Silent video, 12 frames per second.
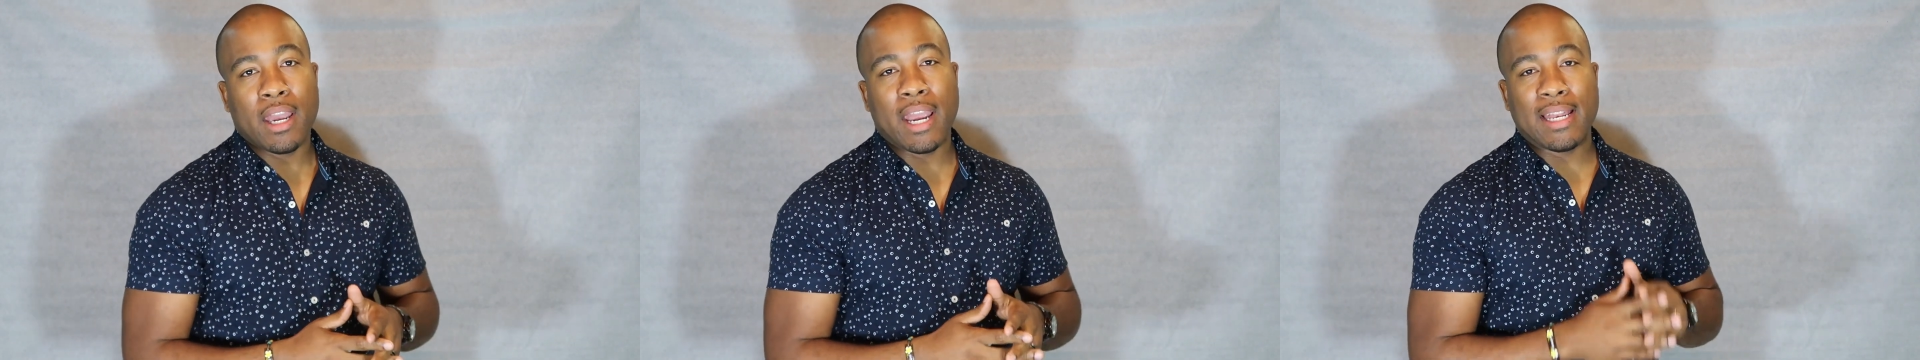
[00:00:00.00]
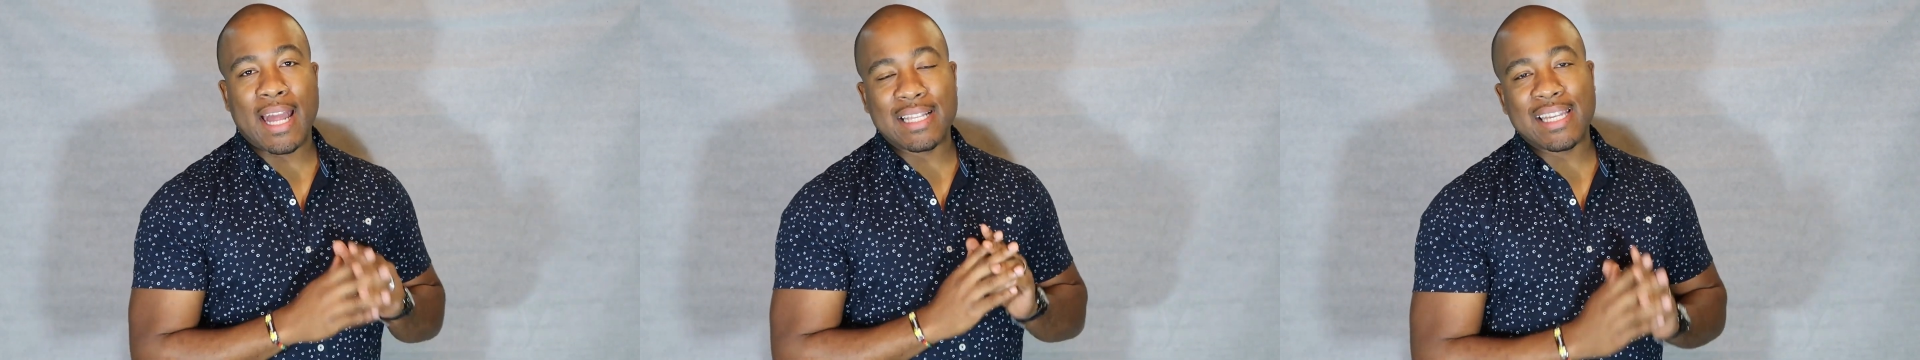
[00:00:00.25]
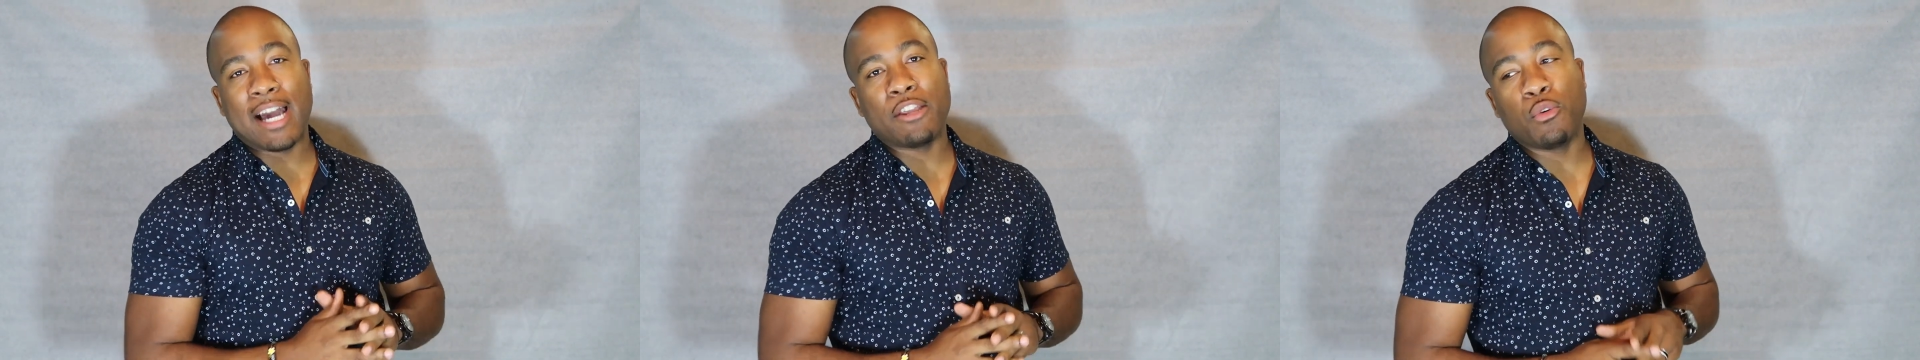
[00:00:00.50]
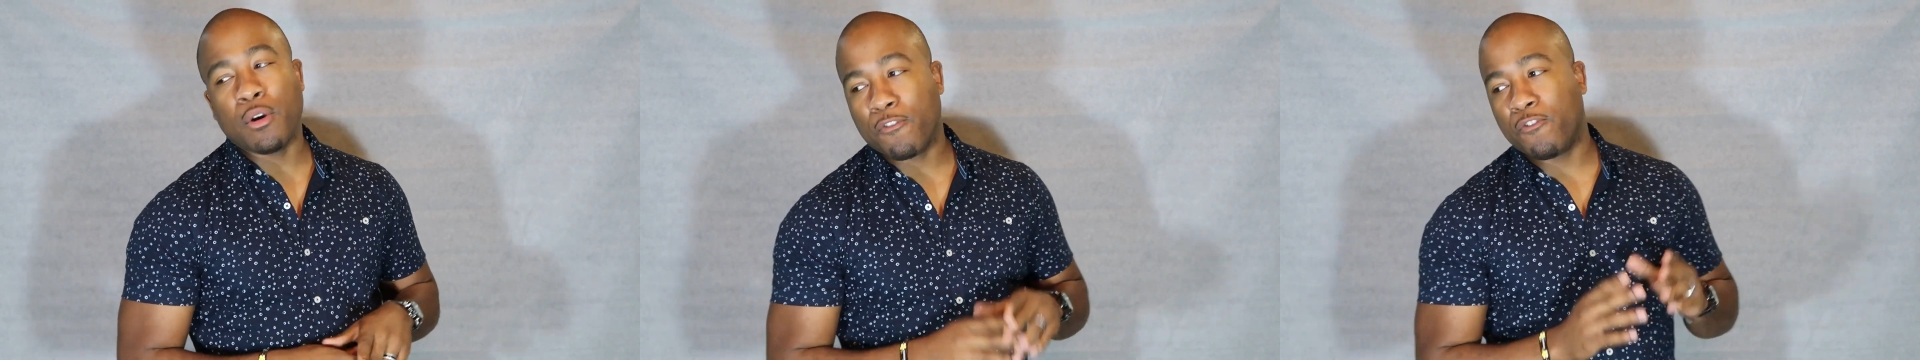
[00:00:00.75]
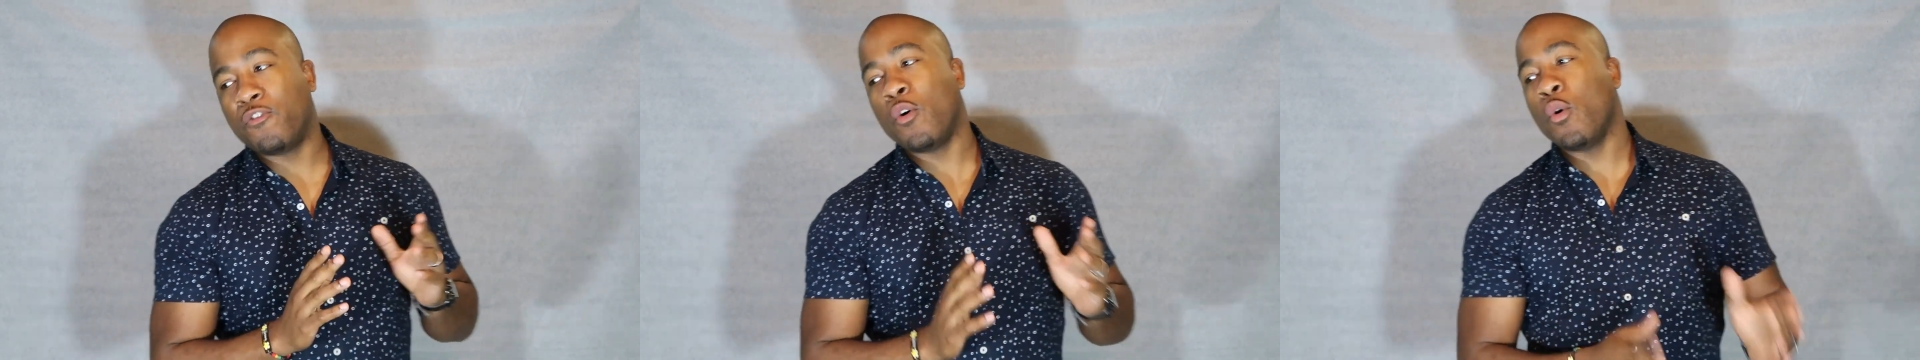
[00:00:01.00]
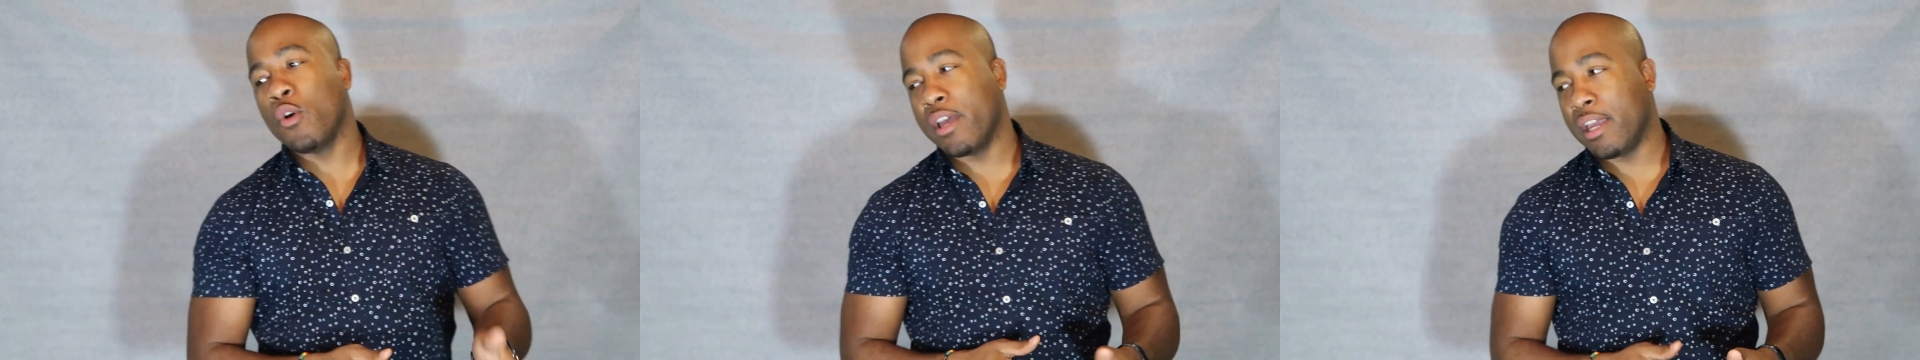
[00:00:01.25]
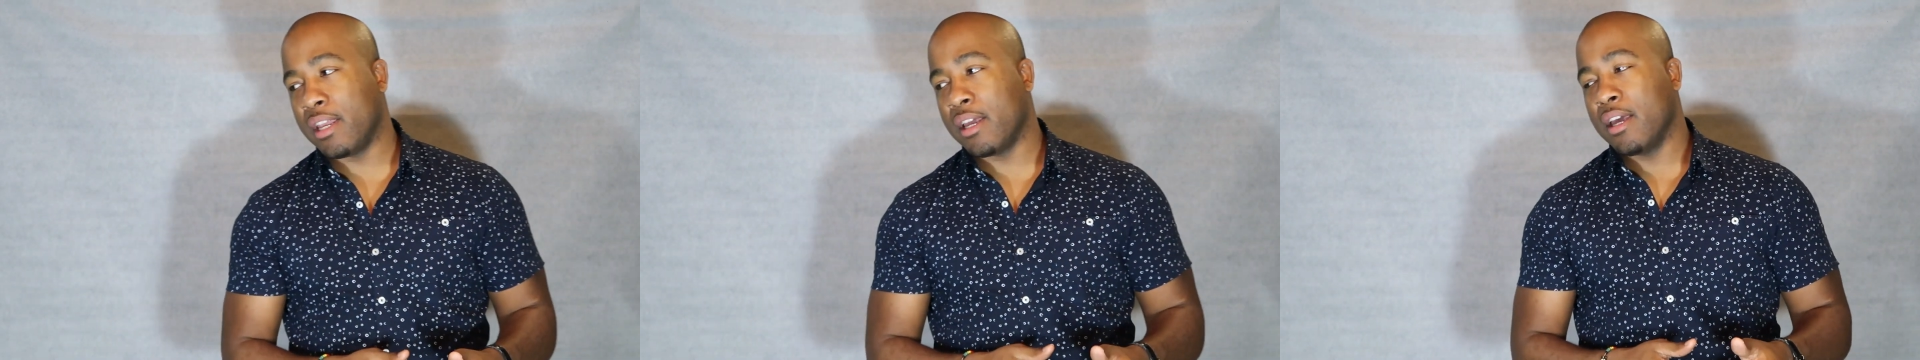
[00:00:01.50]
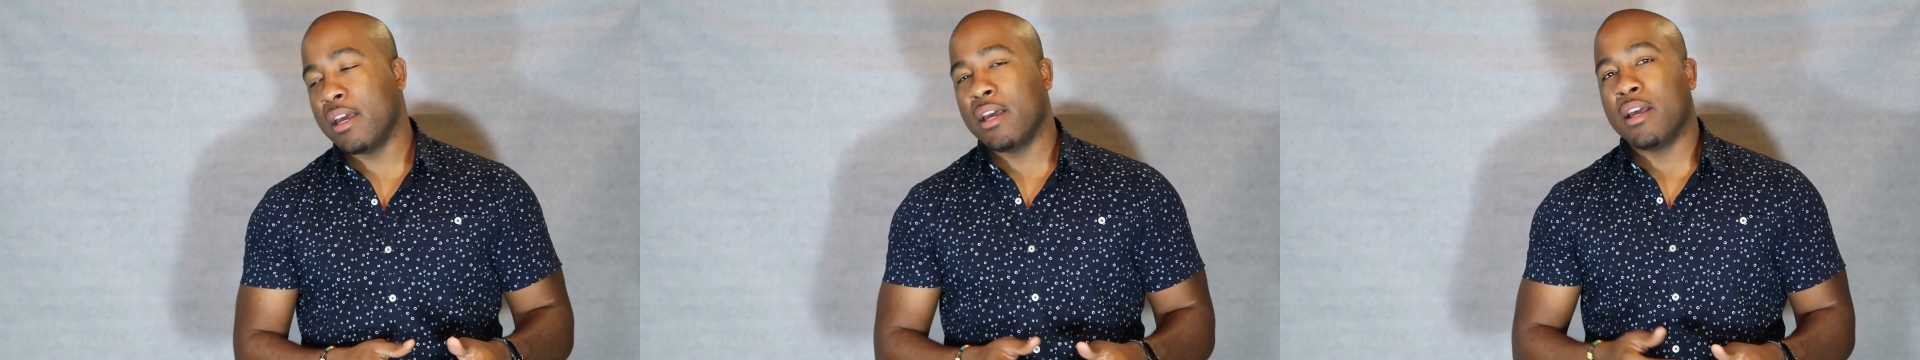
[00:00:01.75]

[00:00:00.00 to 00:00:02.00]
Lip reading: and that's how you avoid